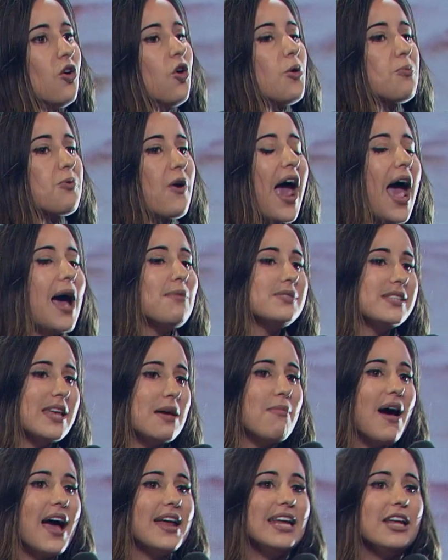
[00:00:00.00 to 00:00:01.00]
or perhaps
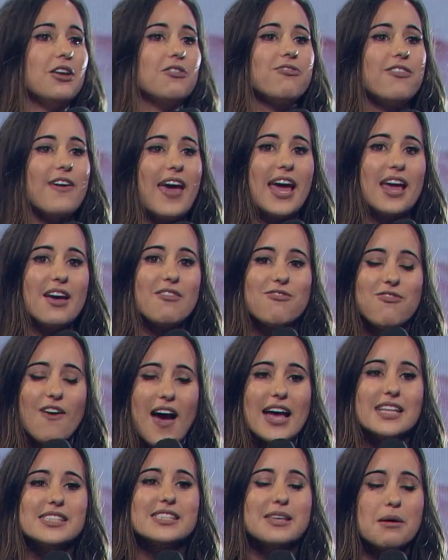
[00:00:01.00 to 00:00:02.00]
they might need to
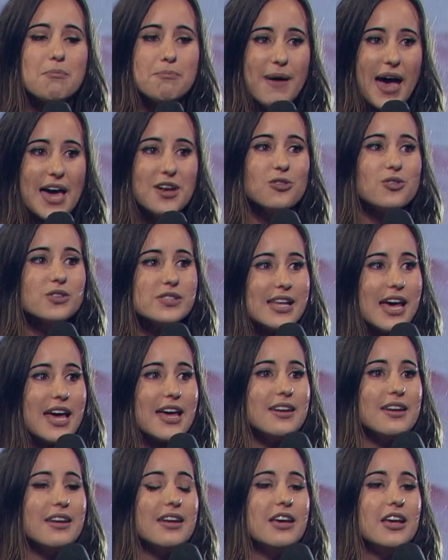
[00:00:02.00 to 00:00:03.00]
fight some battles
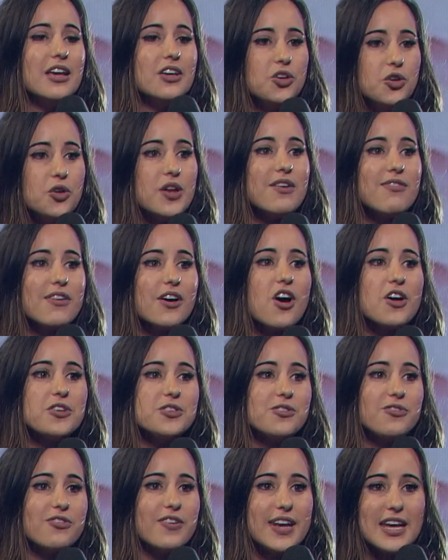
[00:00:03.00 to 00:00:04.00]
that you never
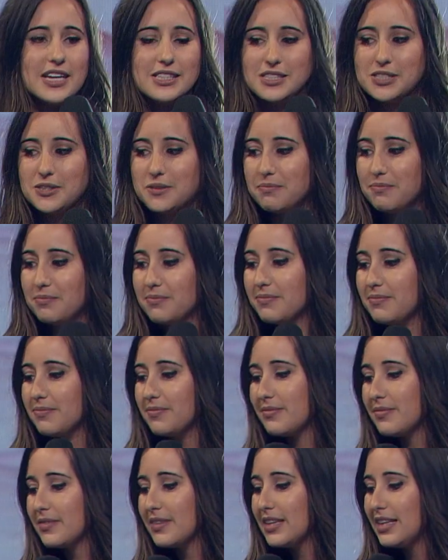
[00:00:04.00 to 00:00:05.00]
got to finish.
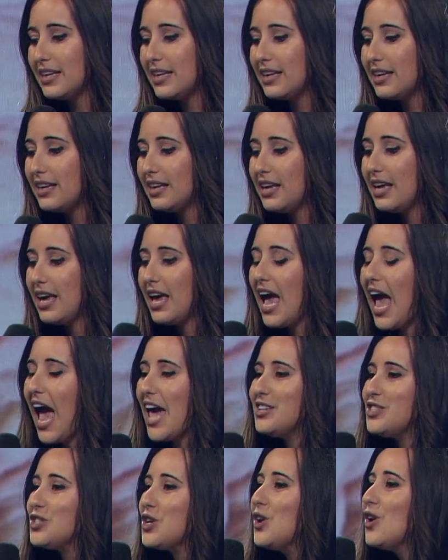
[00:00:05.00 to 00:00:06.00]

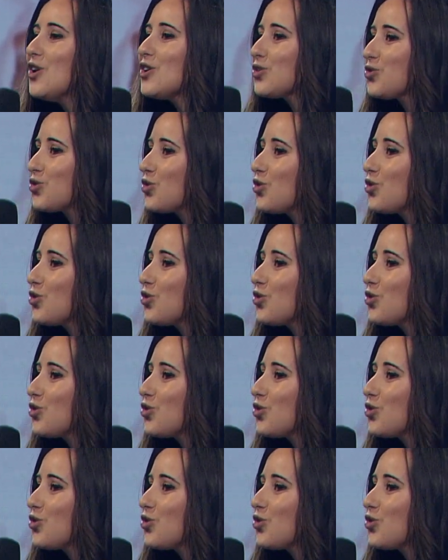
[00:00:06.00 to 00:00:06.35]
And as you look